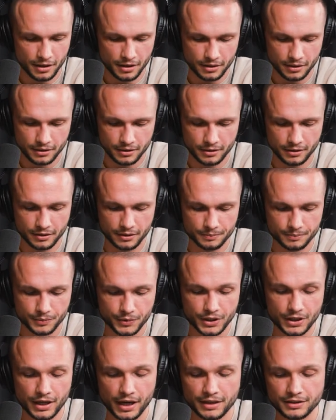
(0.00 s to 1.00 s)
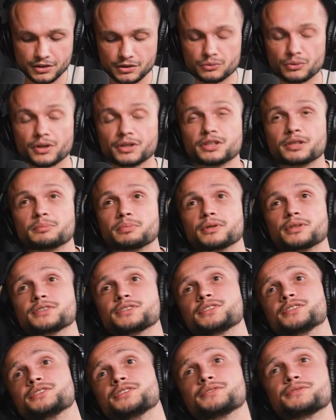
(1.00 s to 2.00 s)
Uh, he has 20 plus
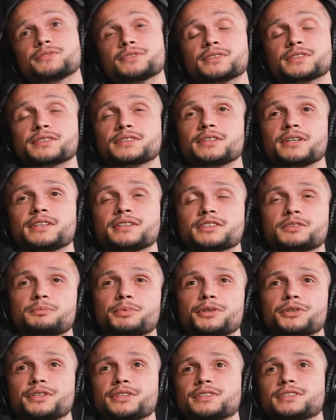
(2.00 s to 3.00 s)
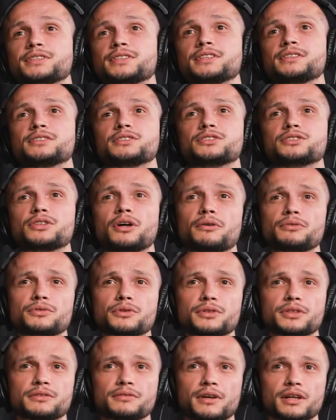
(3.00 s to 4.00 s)
years of experience in software
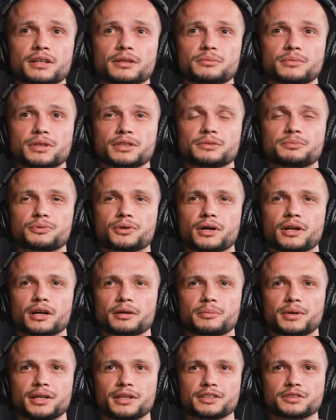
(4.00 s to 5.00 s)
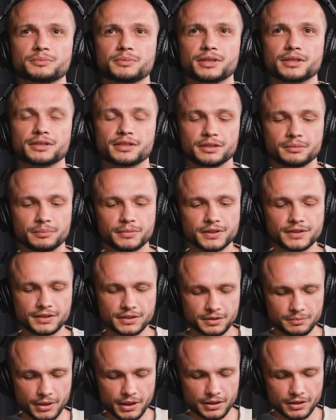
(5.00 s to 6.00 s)
development, product management, and
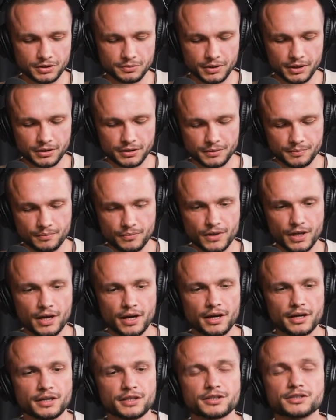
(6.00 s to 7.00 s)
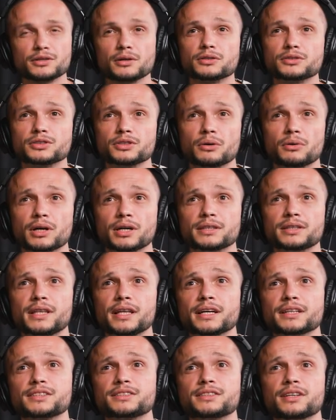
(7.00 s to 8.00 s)
business management. He's also a
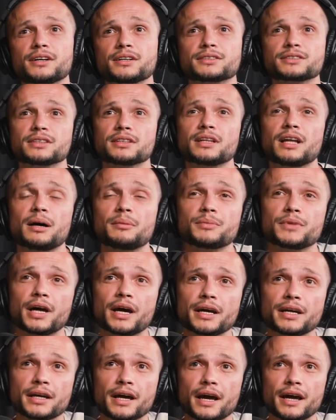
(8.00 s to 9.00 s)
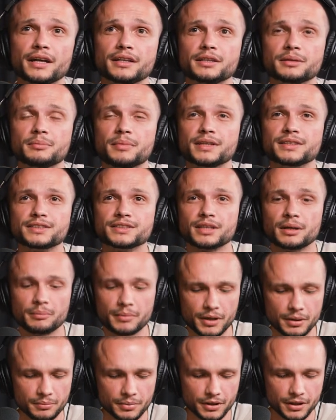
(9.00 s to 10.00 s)
TechStars alumni and a Mensa
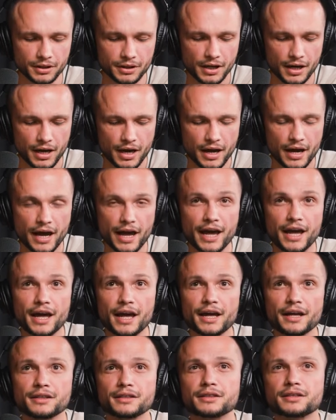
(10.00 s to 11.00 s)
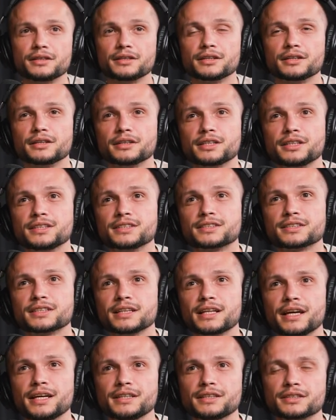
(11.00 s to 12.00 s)
member. And uh, his
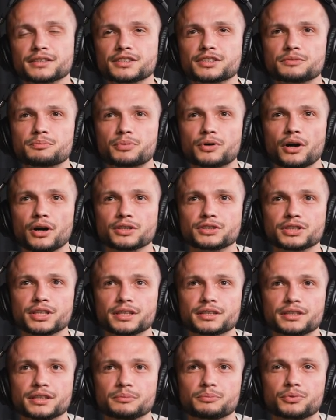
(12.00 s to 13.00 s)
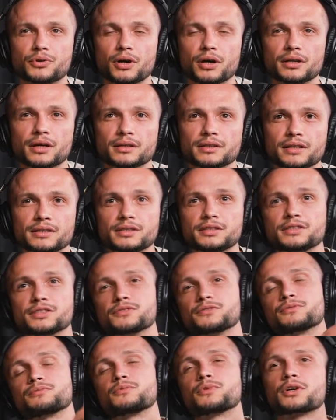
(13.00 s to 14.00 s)
latest project and product that
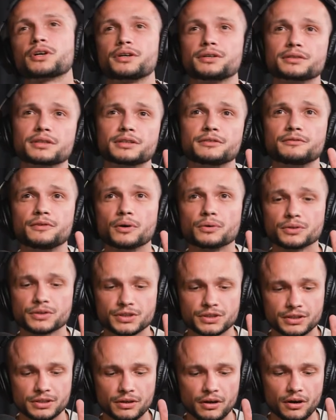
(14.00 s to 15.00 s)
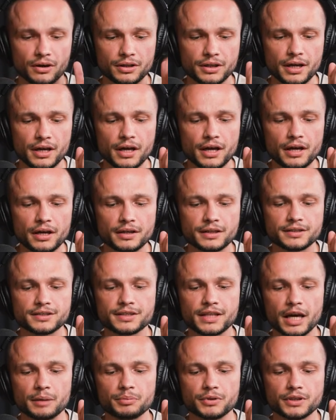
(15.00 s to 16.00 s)
he's currently focusing on is
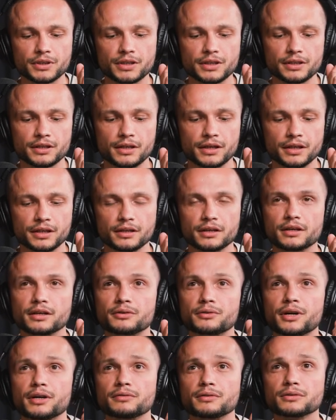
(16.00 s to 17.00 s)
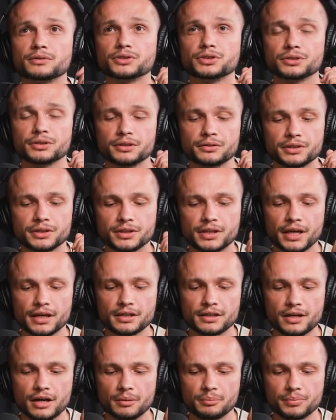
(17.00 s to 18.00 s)
Typing DNA, a revolutionary tech
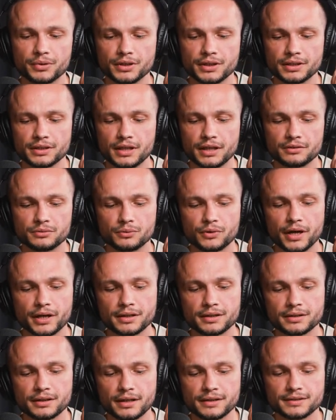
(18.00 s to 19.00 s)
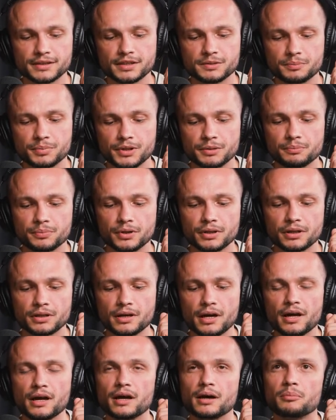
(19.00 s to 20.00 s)
company that recognizes people
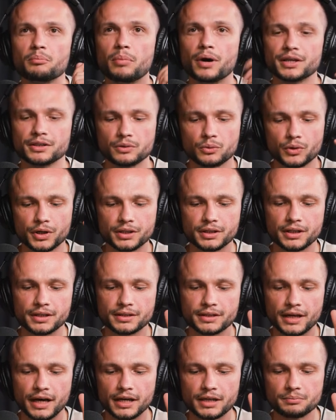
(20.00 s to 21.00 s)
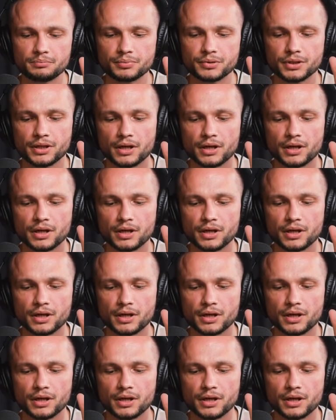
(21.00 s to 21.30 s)
by the way they type